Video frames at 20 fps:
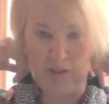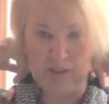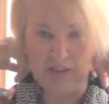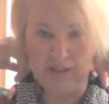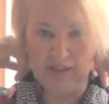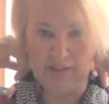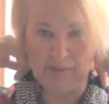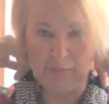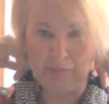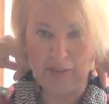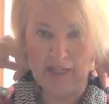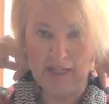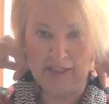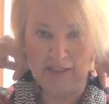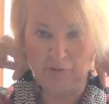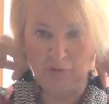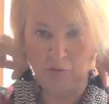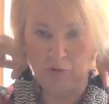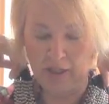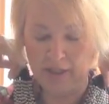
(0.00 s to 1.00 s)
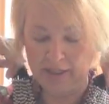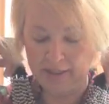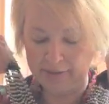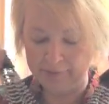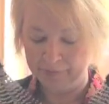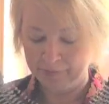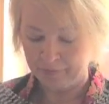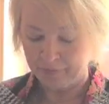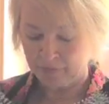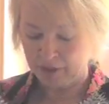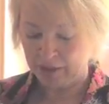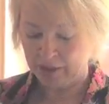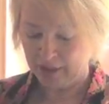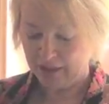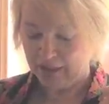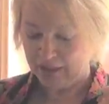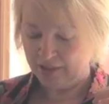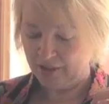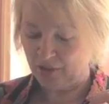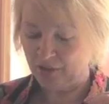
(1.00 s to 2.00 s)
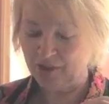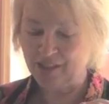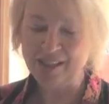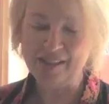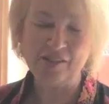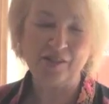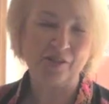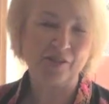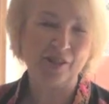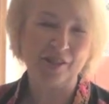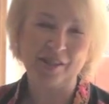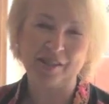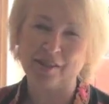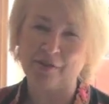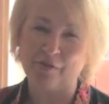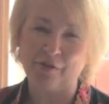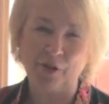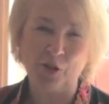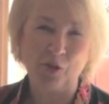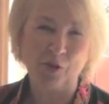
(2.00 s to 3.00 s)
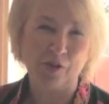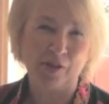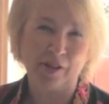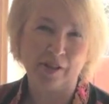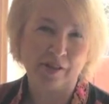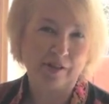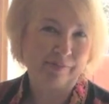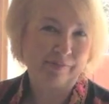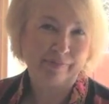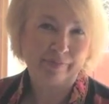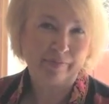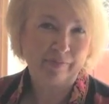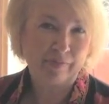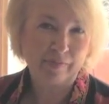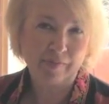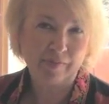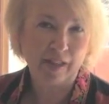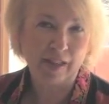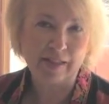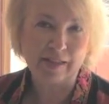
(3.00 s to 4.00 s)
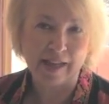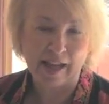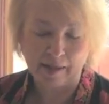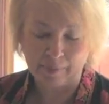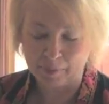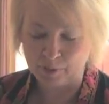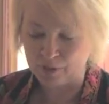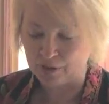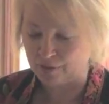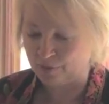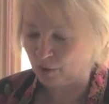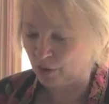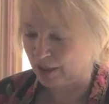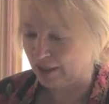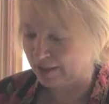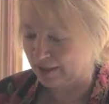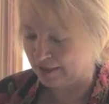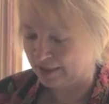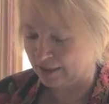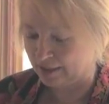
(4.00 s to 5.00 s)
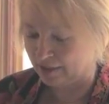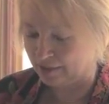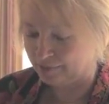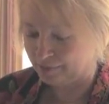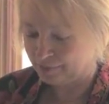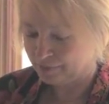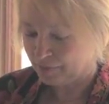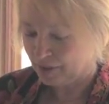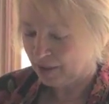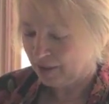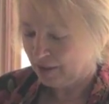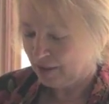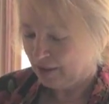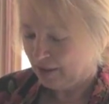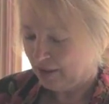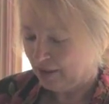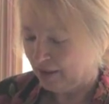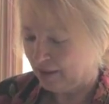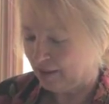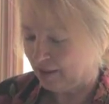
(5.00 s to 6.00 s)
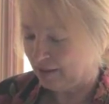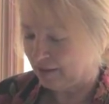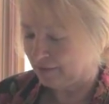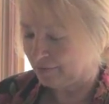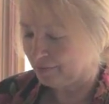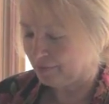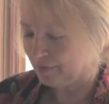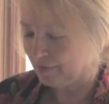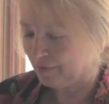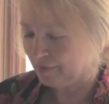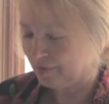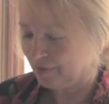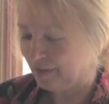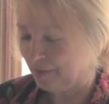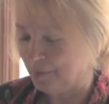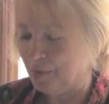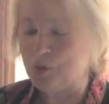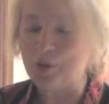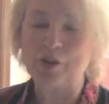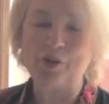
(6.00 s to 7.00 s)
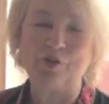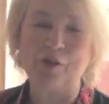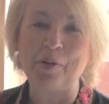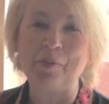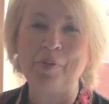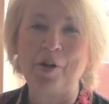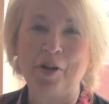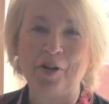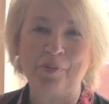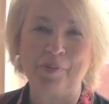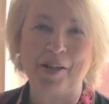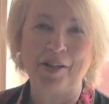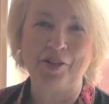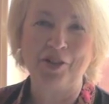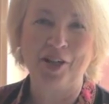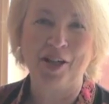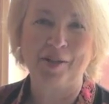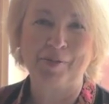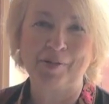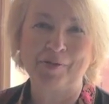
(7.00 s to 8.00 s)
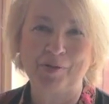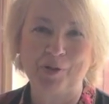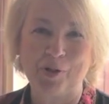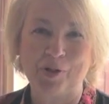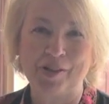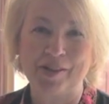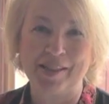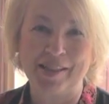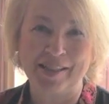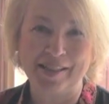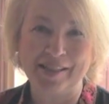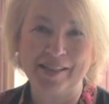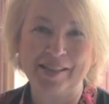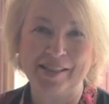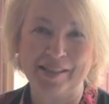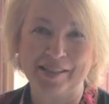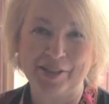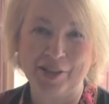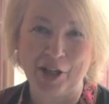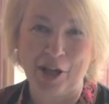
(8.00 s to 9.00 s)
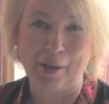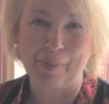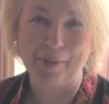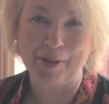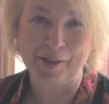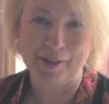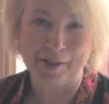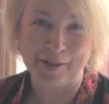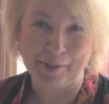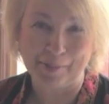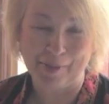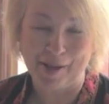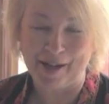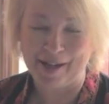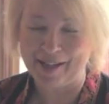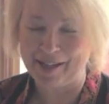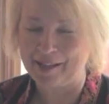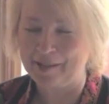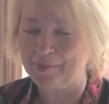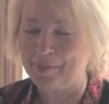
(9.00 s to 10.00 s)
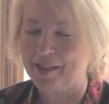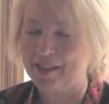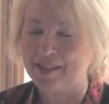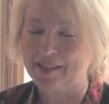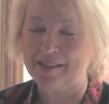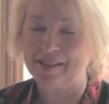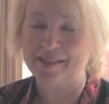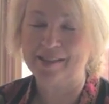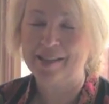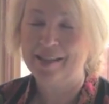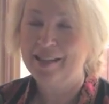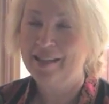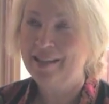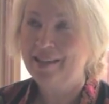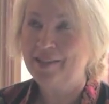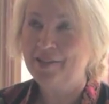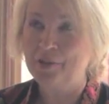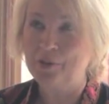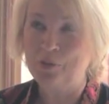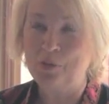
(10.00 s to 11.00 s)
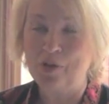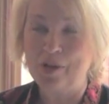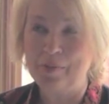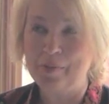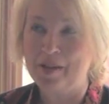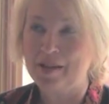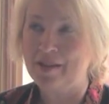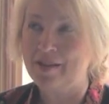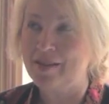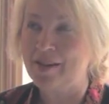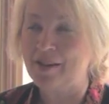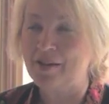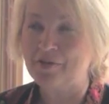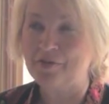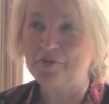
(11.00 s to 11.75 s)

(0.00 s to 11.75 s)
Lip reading: well as the black and white. So these are just a few of the examples of what I sell. The most fun part of my job, of course, is the shopping and the buying, because the women, their